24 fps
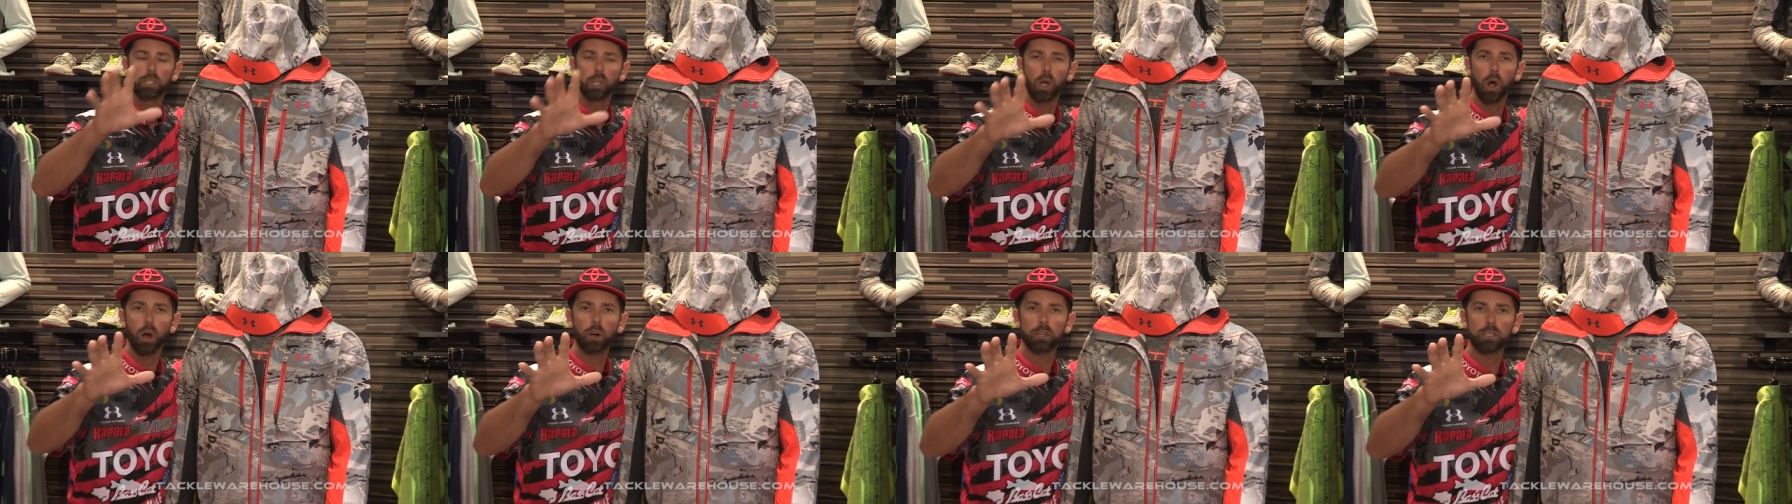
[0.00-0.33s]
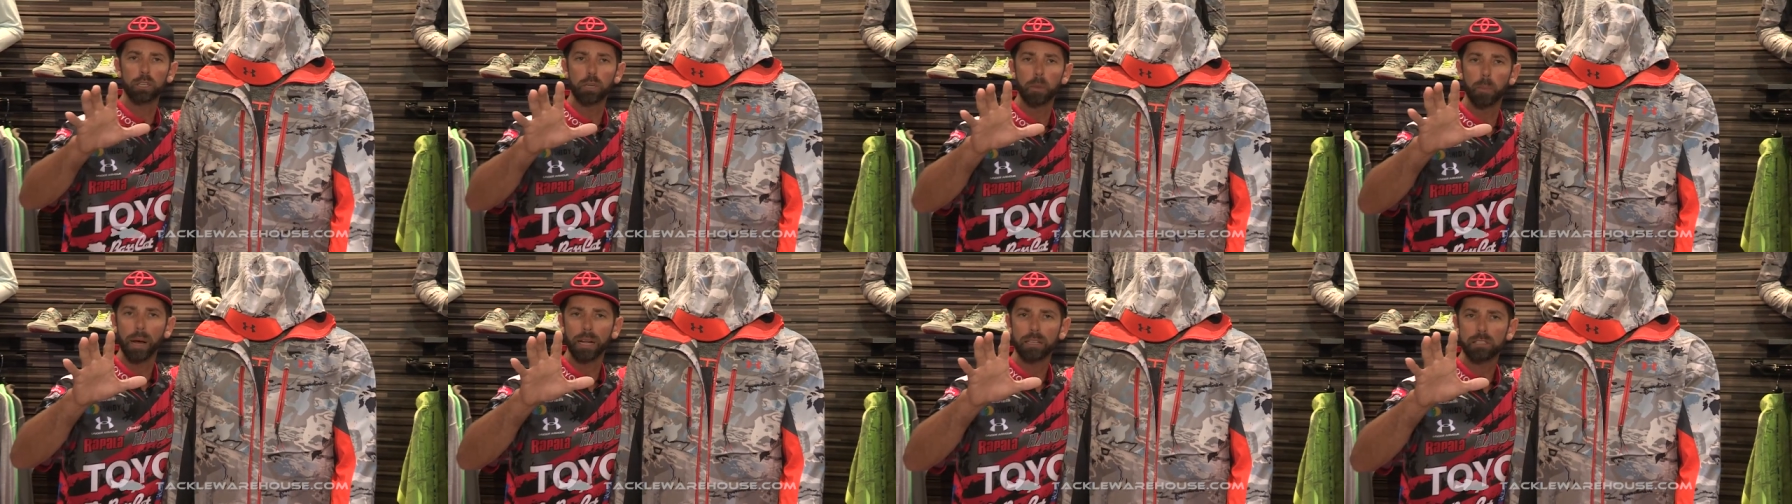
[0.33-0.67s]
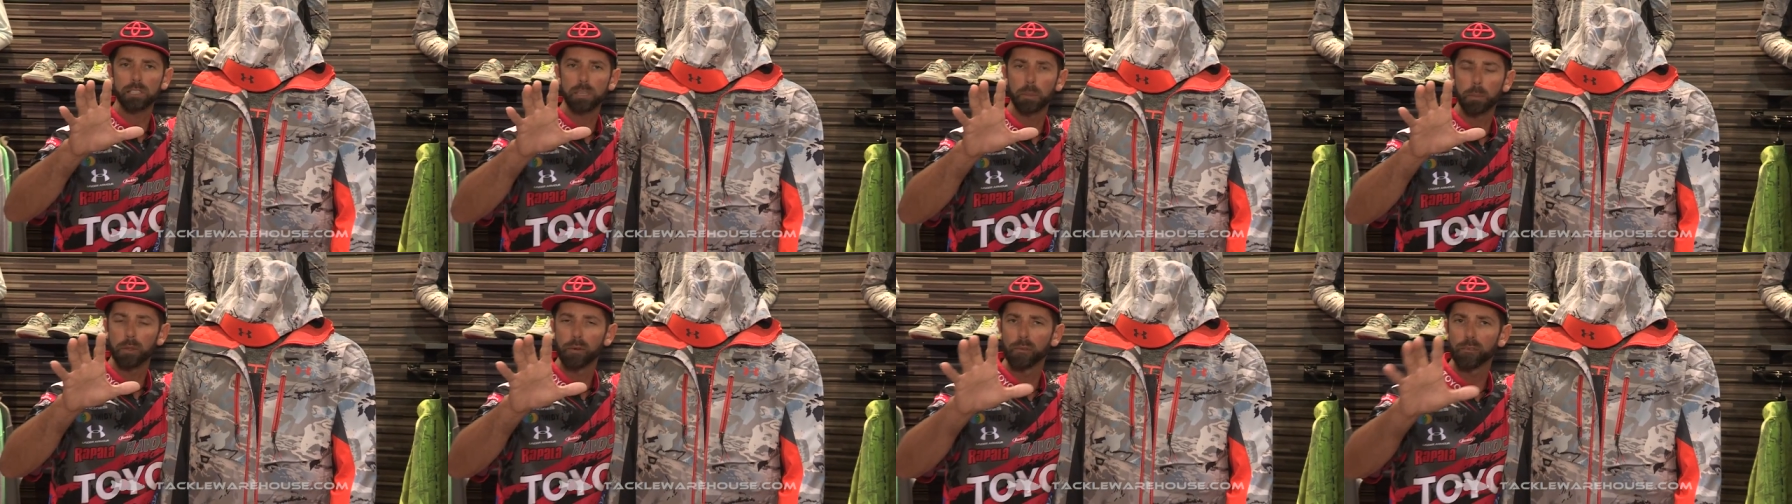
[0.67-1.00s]
to talk to you about
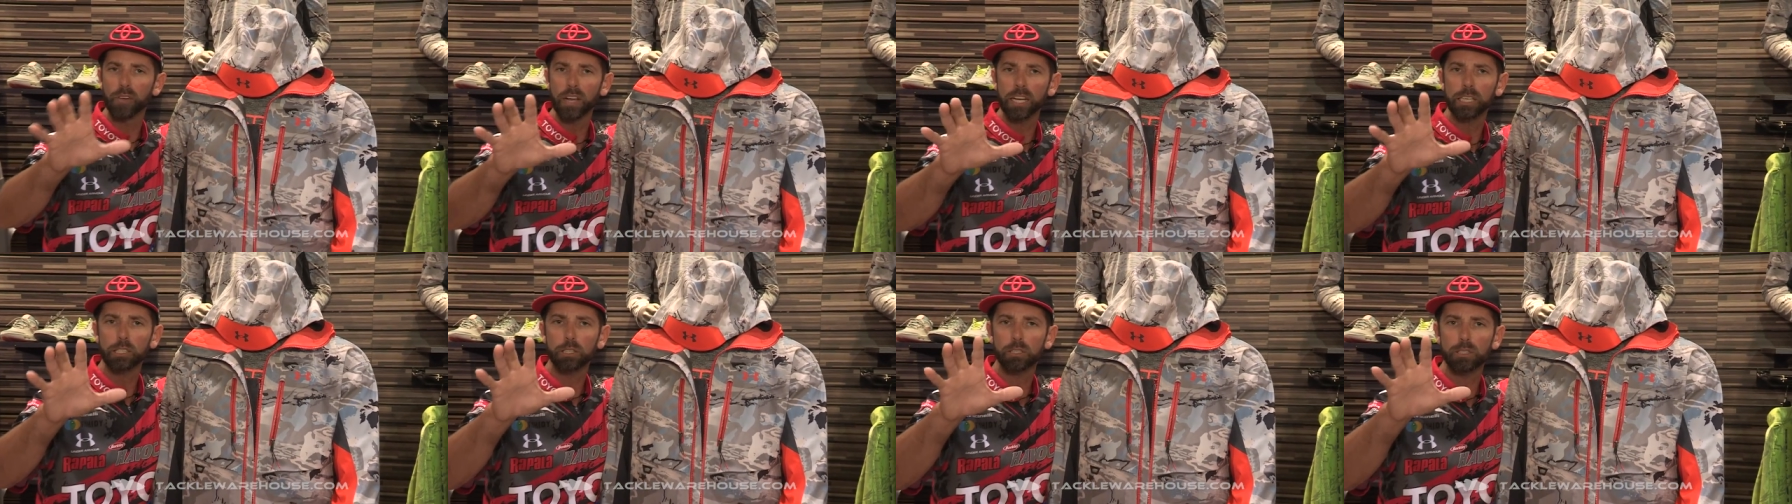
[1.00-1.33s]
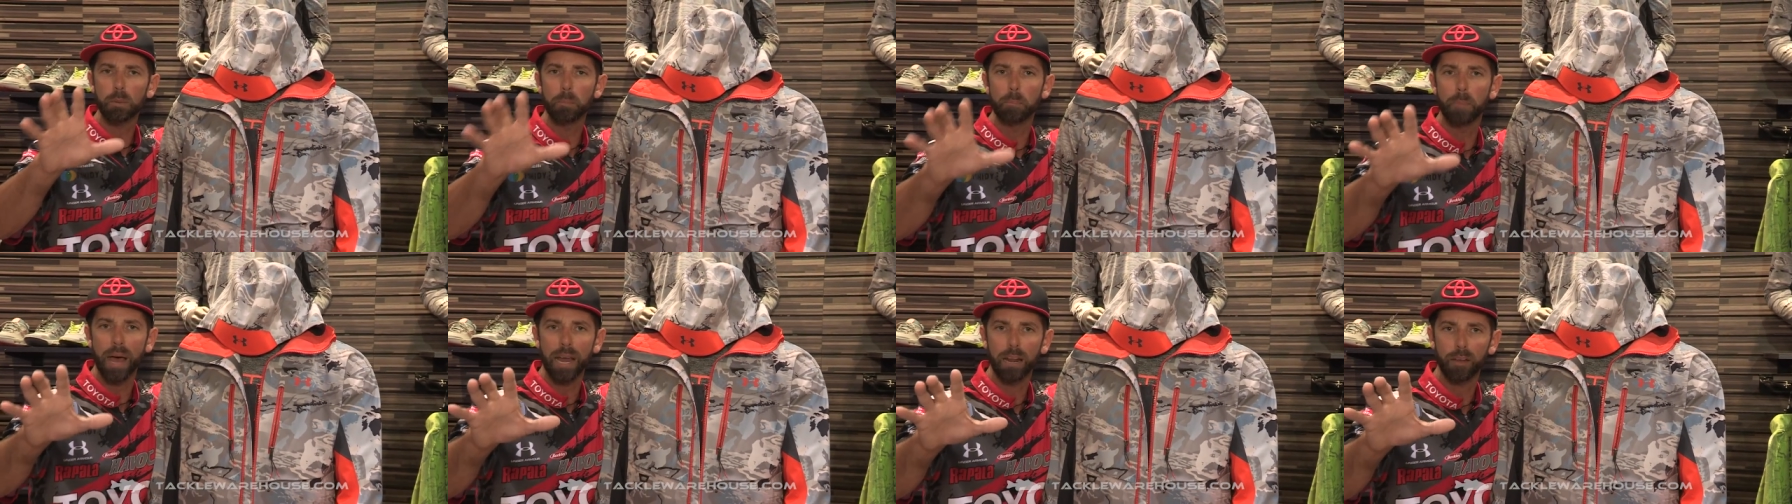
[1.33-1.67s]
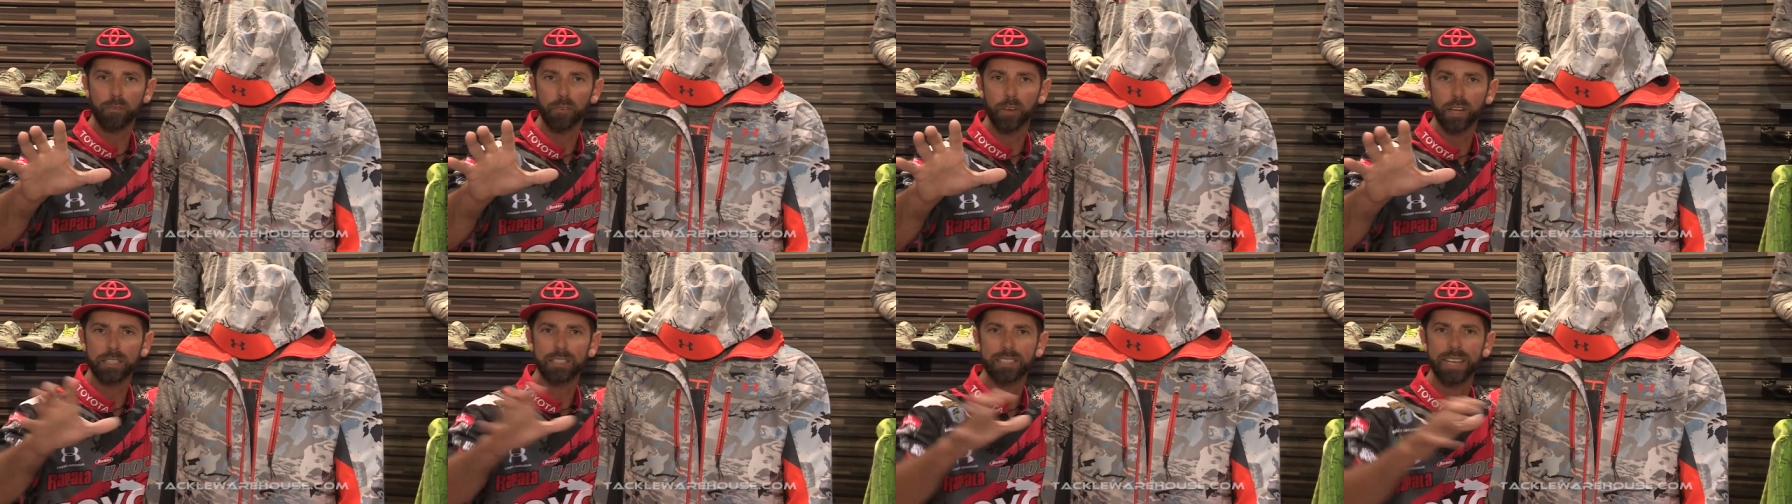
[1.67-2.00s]
some of the features and
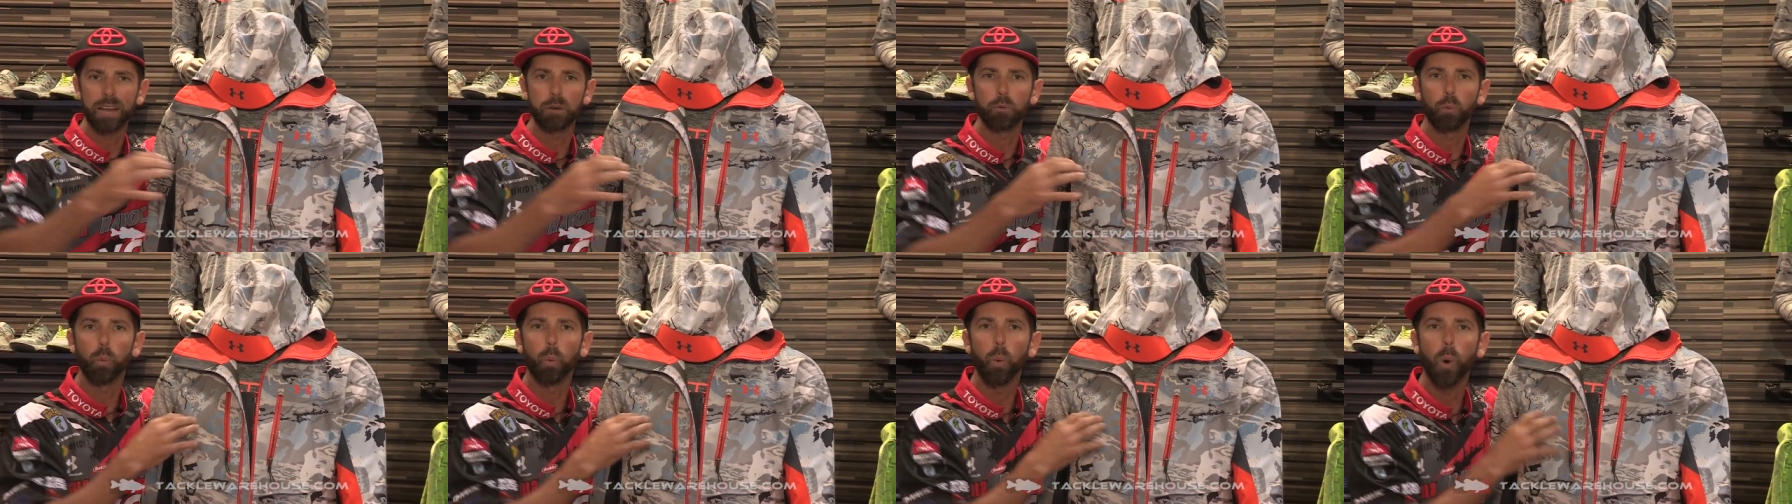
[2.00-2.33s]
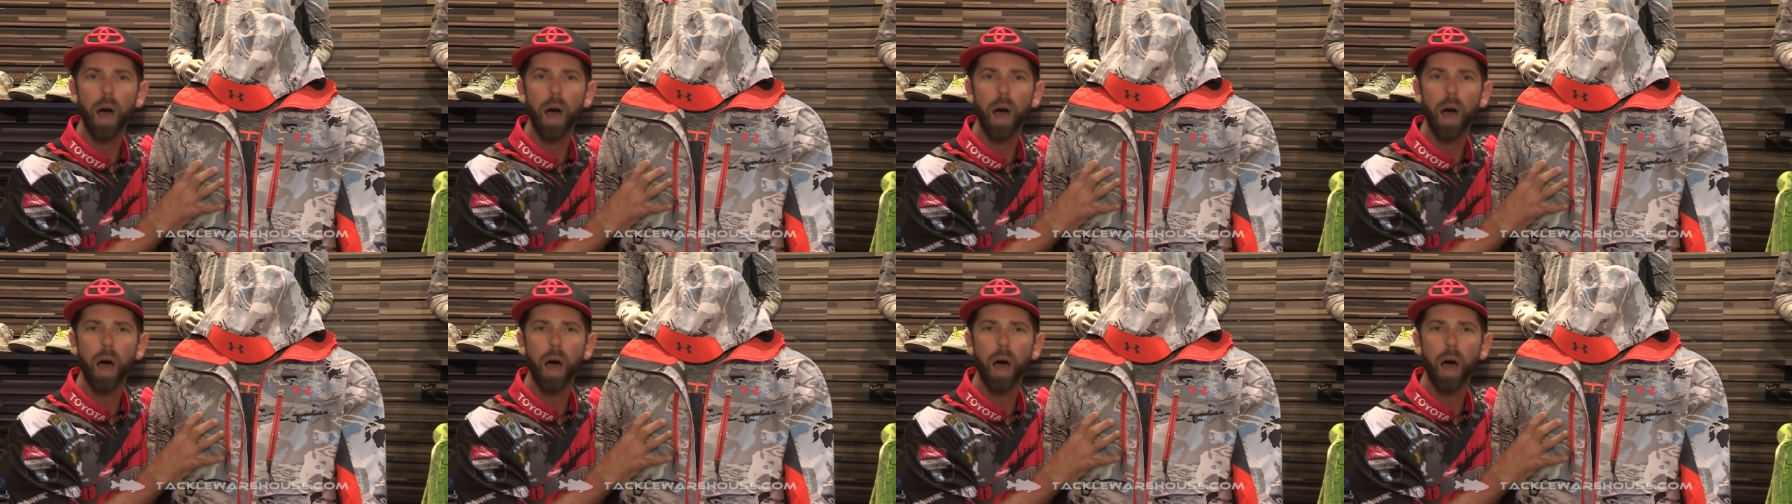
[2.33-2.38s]
benefits and